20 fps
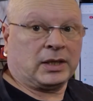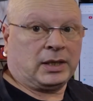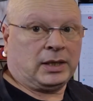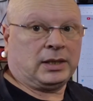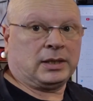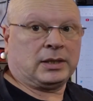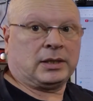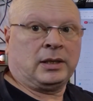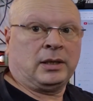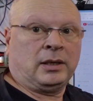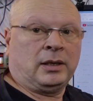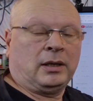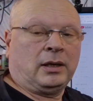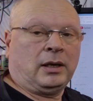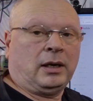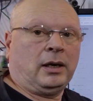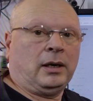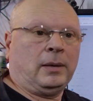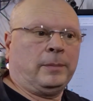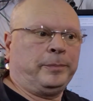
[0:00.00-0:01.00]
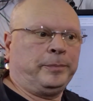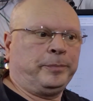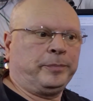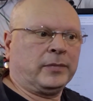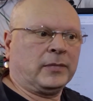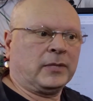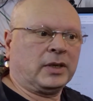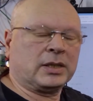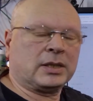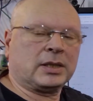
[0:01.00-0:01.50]
is
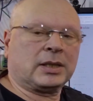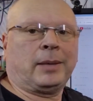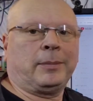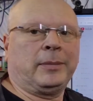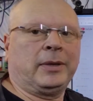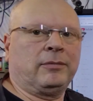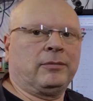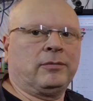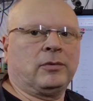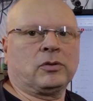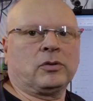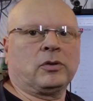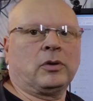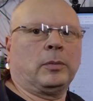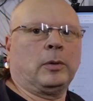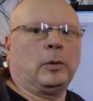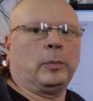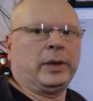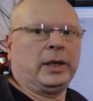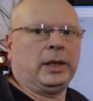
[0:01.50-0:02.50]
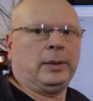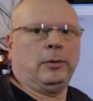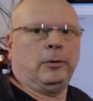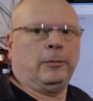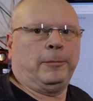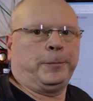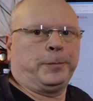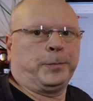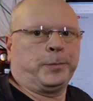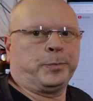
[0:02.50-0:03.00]
scamming vulnerable
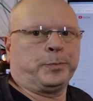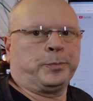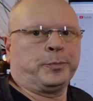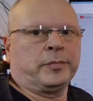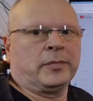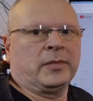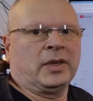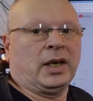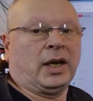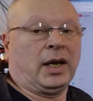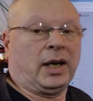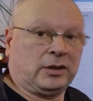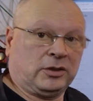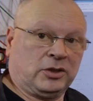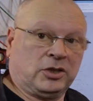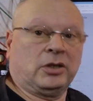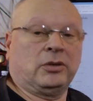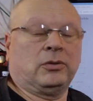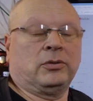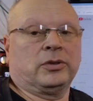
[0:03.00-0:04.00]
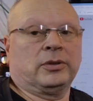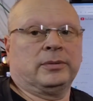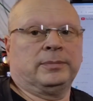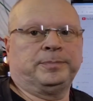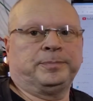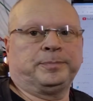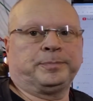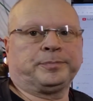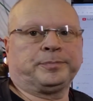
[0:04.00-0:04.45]
people and children.